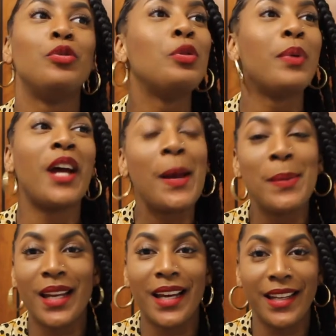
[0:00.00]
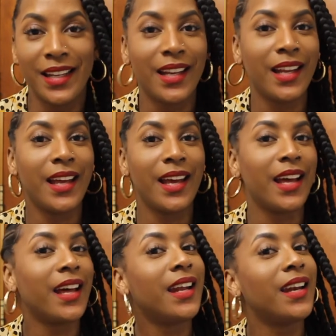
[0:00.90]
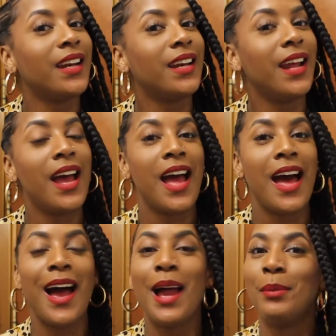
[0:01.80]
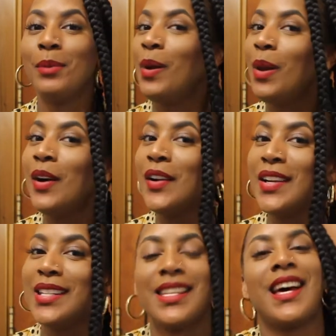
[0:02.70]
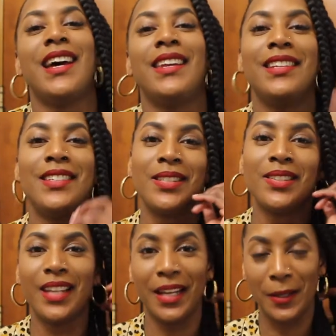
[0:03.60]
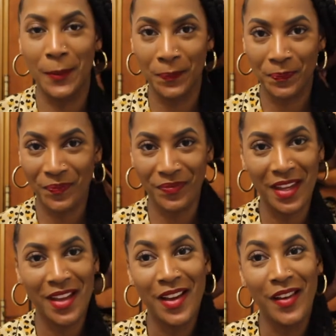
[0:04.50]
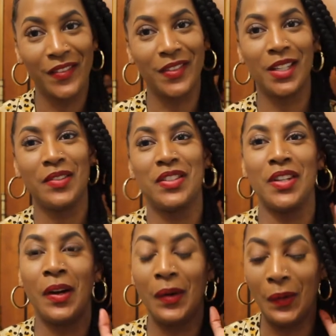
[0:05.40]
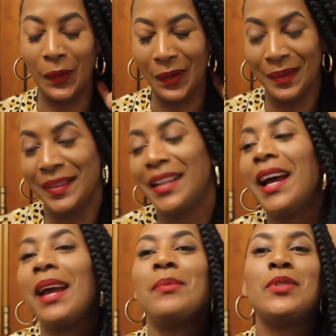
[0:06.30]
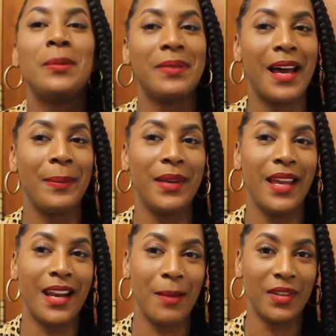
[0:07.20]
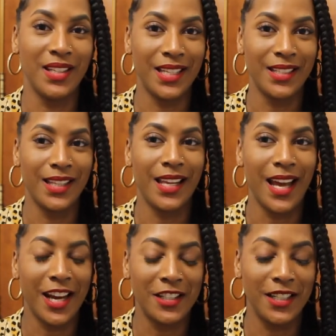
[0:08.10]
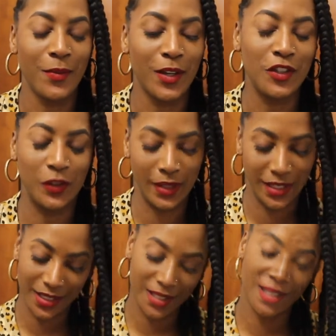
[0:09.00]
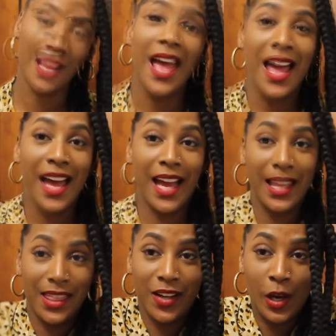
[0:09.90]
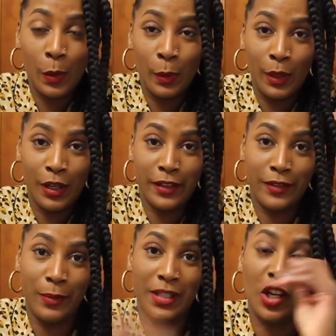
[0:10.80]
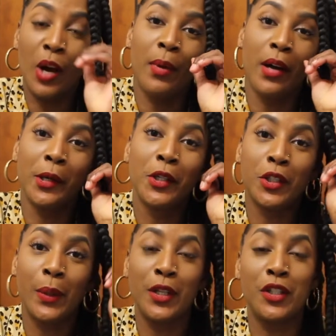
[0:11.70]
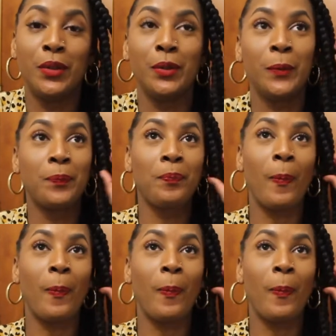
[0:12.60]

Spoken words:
super happy that I did it, and I am no longer sad and so like full of sorrow, but I am super happy and I'm contented that I actually went through this. I thought it would be good for me to come on and show with you